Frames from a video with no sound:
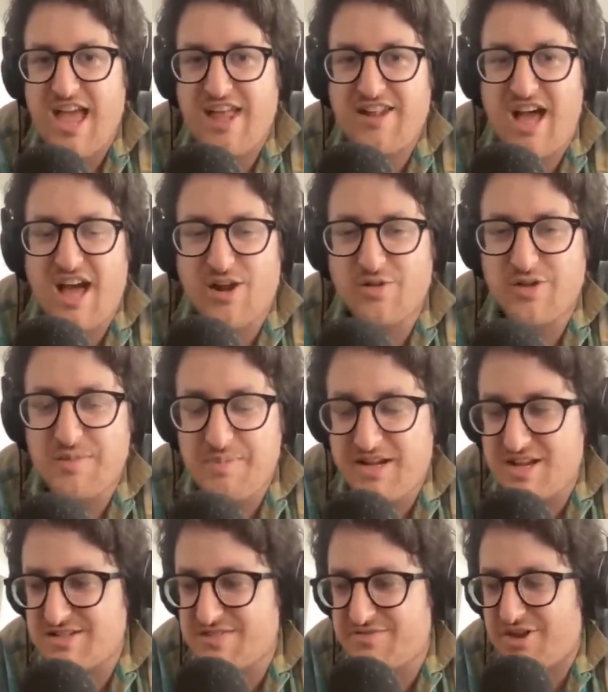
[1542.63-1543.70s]
and not only
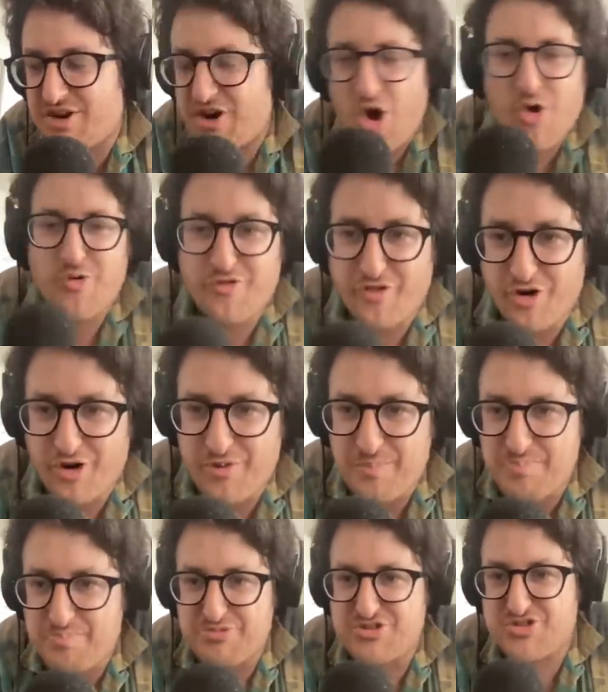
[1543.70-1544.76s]
because of their
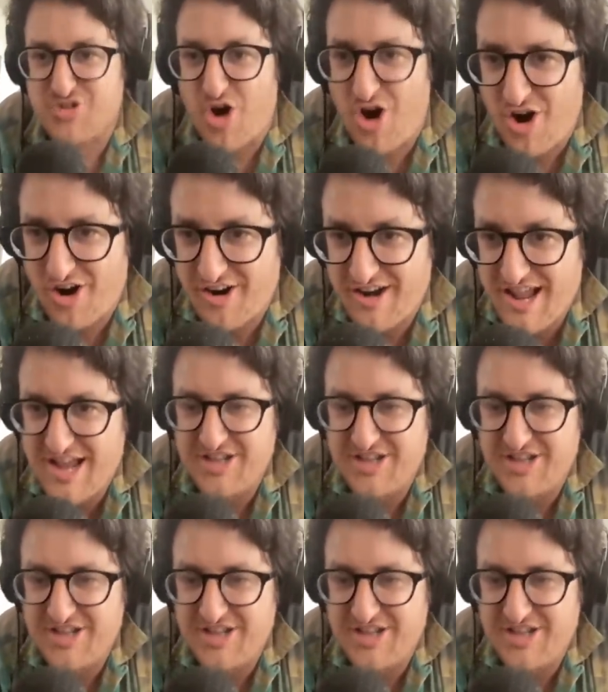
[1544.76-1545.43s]
overt bizarre